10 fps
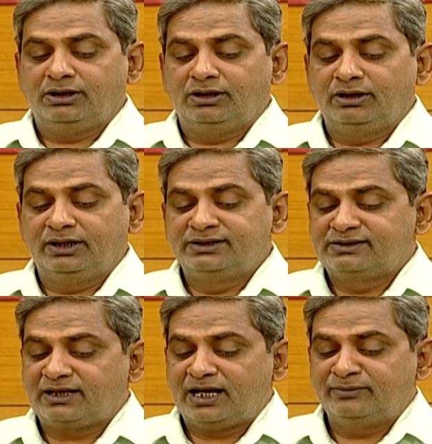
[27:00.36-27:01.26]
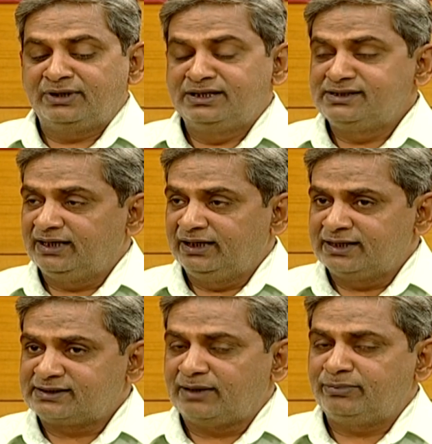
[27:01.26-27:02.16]
inscribe the
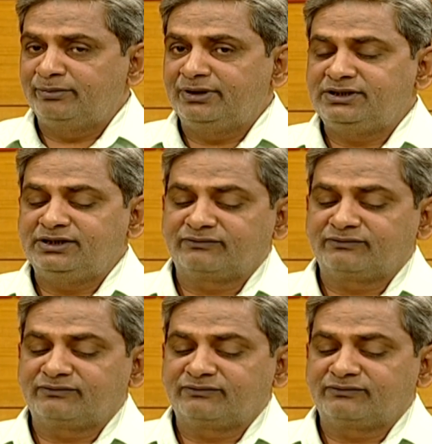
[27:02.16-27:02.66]
inescapability of the mm-hmm.